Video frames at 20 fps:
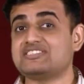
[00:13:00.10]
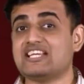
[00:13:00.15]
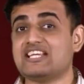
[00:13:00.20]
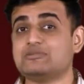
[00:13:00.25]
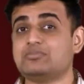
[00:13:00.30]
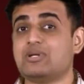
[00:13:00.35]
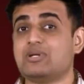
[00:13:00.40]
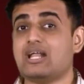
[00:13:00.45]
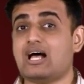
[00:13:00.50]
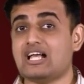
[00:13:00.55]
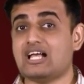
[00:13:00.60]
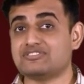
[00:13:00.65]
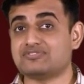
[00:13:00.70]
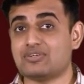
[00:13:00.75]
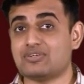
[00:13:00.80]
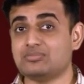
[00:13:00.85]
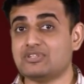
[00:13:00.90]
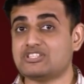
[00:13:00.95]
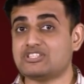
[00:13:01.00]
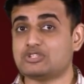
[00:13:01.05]
has been asked
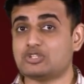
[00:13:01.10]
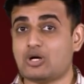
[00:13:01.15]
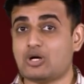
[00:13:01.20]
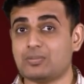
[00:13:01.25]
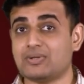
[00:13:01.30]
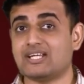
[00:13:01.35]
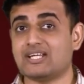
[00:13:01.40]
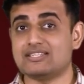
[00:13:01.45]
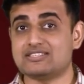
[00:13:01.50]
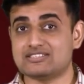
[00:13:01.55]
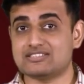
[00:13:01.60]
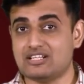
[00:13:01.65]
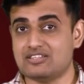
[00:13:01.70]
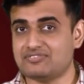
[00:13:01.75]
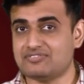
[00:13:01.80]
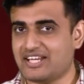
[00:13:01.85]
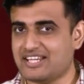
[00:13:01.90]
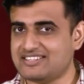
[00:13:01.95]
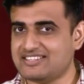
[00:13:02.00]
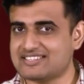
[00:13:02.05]
from this topic itself
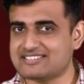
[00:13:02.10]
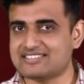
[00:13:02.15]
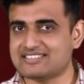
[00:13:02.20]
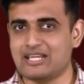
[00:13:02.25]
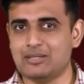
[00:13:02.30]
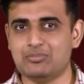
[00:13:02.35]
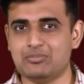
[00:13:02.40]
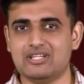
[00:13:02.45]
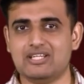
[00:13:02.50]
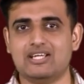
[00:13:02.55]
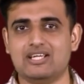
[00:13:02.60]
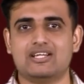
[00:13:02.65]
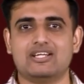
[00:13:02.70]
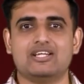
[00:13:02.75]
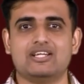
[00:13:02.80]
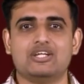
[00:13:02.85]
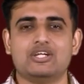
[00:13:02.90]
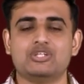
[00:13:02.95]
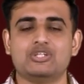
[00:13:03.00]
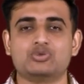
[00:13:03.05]
in the same year.
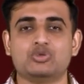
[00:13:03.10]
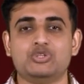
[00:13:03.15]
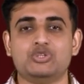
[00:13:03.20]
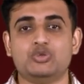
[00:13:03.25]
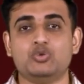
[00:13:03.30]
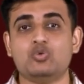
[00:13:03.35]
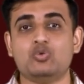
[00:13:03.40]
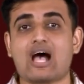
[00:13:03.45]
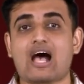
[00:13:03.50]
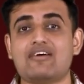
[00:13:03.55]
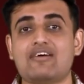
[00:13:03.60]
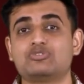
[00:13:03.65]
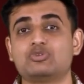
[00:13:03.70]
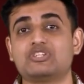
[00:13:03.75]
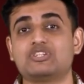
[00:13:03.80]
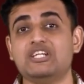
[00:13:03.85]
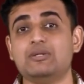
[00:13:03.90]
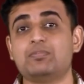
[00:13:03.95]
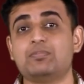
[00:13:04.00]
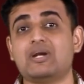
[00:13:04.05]
So you have to
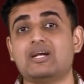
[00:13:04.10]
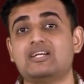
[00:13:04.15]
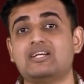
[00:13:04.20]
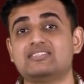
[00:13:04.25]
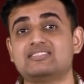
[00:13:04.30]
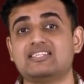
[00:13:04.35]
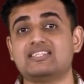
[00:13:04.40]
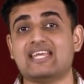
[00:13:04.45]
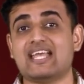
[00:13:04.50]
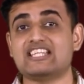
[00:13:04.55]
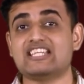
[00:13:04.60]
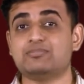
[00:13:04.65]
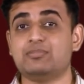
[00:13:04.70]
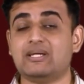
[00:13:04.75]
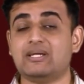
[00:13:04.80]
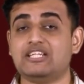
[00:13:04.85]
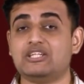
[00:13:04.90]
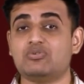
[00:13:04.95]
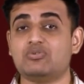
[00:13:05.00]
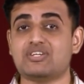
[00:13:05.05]
keep practicing as
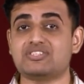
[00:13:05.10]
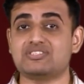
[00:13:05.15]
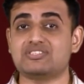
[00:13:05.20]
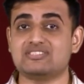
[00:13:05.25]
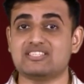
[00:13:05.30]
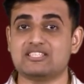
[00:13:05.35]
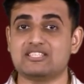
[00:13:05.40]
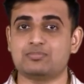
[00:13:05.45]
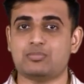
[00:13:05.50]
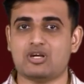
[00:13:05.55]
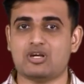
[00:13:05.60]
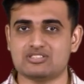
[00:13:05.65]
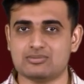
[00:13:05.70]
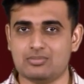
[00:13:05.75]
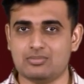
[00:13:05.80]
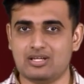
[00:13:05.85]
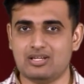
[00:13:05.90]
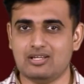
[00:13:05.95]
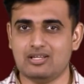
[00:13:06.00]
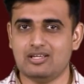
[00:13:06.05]
many questions as
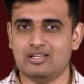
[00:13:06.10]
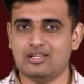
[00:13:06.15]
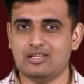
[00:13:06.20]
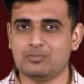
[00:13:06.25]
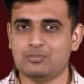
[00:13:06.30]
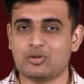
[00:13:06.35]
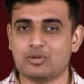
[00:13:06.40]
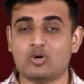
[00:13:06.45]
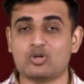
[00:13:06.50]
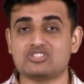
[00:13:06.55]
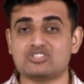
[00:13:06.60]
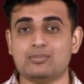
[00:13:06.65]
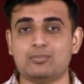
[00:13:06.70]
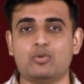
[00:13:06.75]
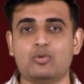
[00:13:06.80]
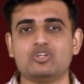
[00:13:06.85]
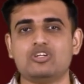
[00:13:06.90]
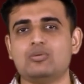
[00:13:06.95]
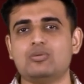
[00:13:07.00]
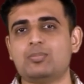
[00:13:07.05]
possible, because the
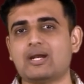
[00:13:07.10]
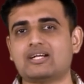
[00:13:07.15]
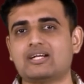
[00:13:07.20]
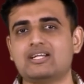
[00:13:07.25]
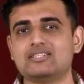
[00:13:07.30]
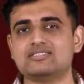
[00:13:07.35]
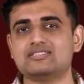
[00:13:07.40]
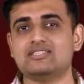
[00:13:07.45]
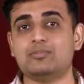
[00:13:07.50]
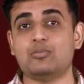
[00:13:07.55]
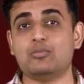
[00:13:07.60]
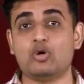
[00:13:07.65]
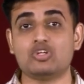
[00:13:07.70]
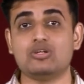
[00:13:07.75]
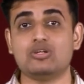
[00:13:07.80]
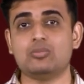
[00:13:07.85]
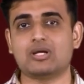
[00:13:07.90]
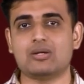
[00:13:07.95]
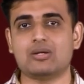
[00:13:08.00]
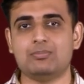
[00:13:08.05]
more you'll practice, the more you'll
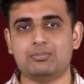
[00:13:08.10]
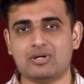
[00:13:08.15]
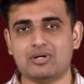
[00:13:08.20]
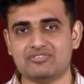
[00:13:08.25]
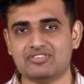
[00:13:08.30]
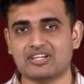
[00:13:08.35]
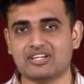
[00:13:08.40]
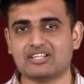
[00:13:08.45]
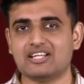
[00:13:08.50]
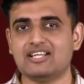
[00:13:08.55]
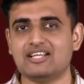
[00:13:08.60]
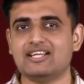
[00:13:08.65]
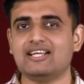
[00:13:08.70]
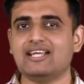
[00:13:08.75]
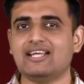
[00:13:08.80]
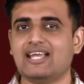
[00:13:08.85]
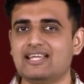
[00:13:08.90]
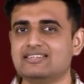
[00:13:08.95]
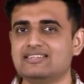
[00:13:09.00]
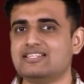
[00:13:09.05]
become perfect
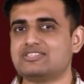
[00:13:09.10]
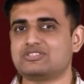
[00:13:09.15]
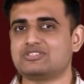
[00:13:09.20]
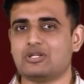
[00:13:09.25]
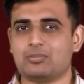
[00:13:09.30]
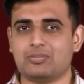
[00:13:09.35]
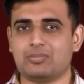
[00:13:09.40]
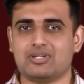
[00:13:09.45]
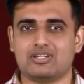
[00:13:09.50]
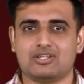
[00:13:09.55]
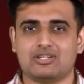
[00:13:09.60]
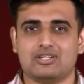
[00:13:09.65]
in this topic.